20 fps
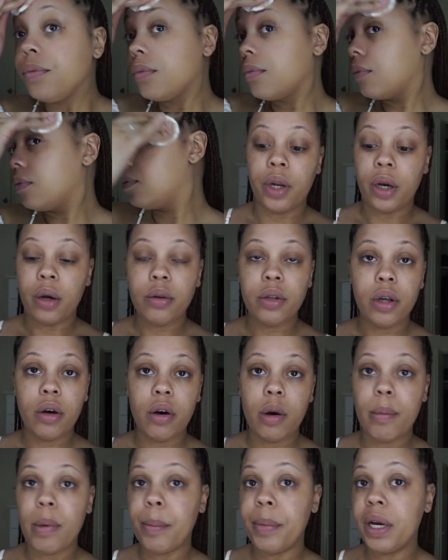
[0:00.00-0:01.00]
Now that
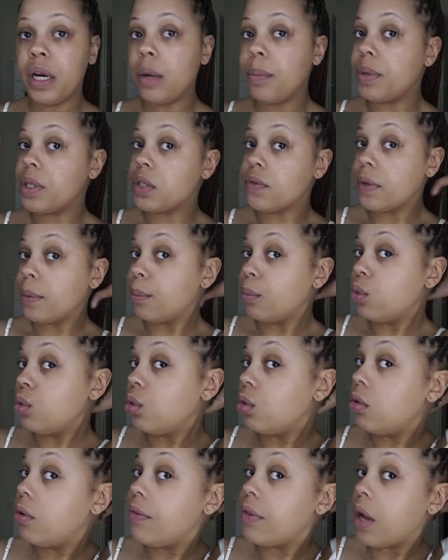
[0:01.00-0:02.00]
all my makeup is
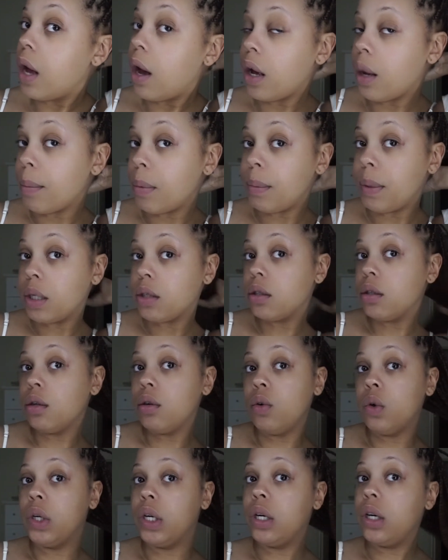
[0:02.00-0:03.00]
removed, I am about to
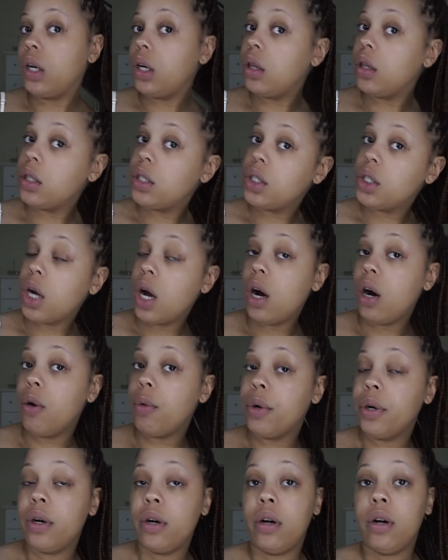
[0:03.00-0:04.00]
go get in the
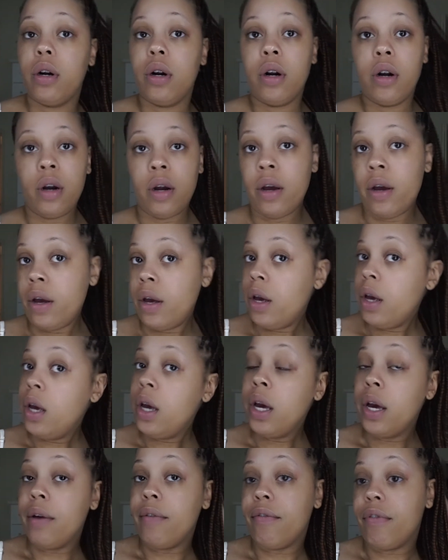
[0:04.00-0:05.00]
shower
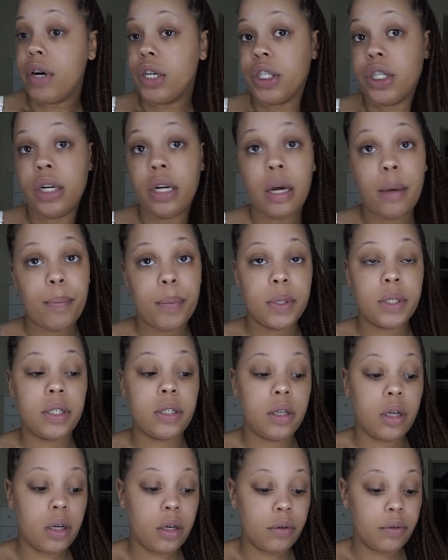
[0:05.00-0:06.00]
and freshen up and
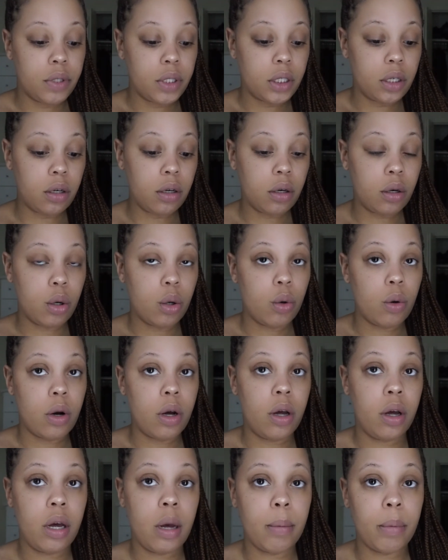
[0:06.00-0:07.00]
stuff, so
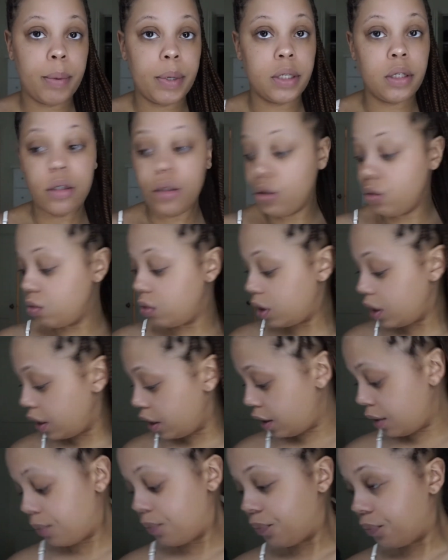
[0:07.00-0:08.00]
I'm about to do that.